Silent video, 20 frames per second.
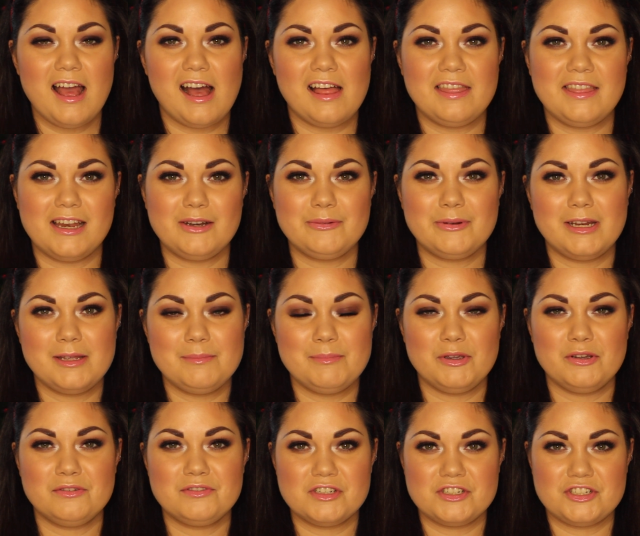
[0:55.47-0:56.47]
And then when I
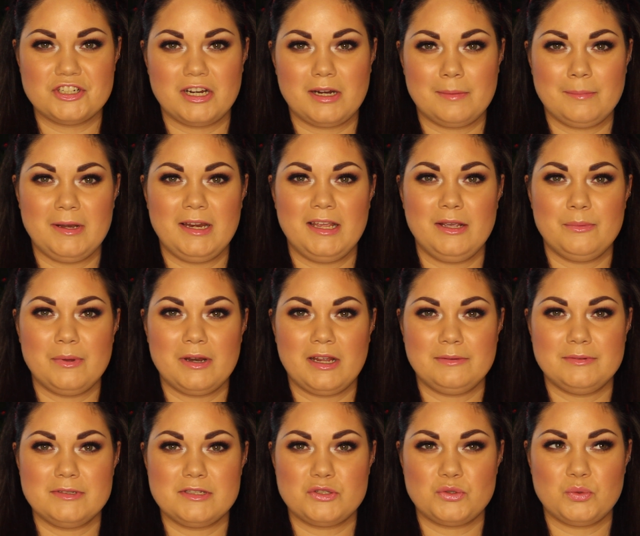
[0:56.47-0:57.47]
moved to Germany when
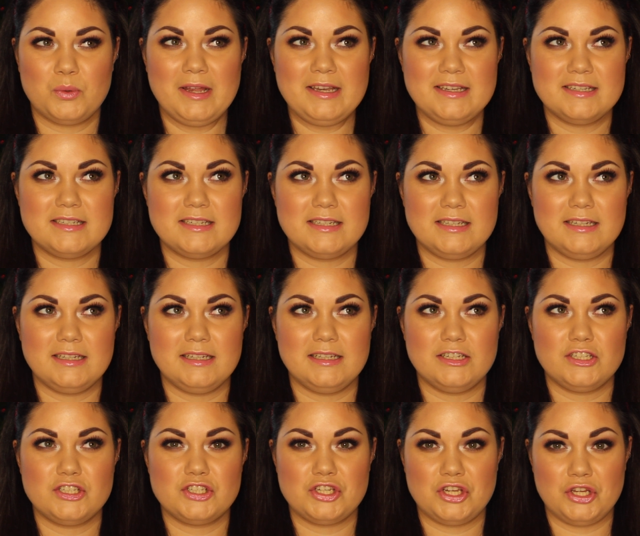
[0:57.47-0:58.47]
I was
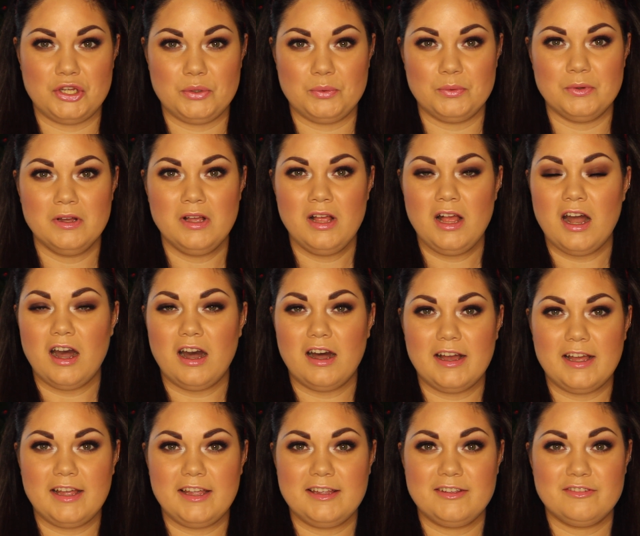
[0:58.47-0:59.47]
22,
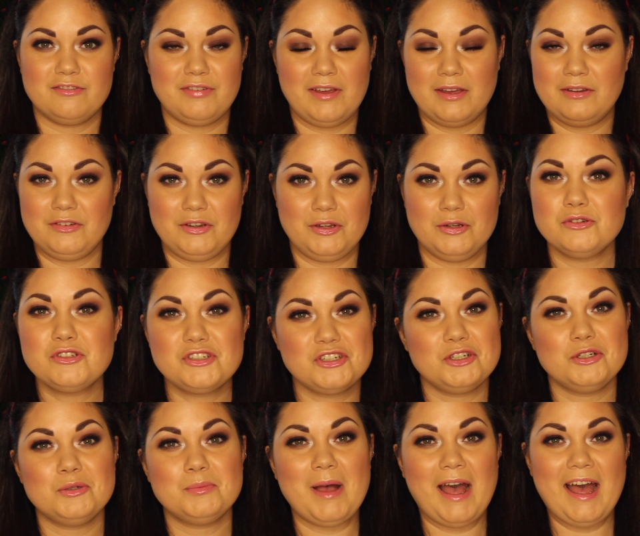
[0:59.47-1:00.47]
I found
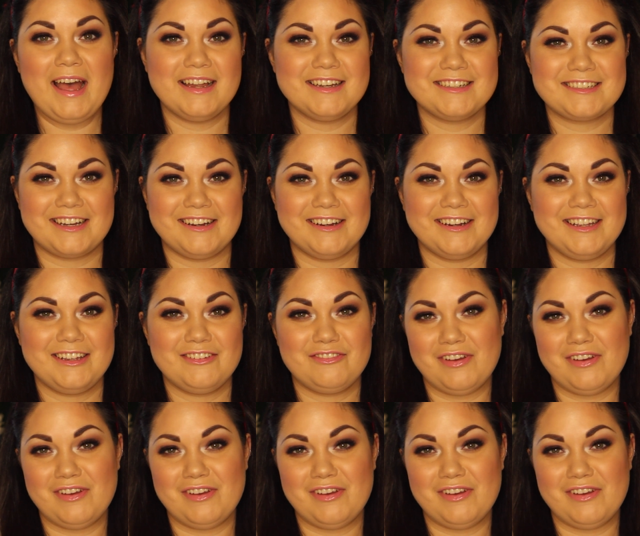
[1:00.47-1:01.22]
YouTube and I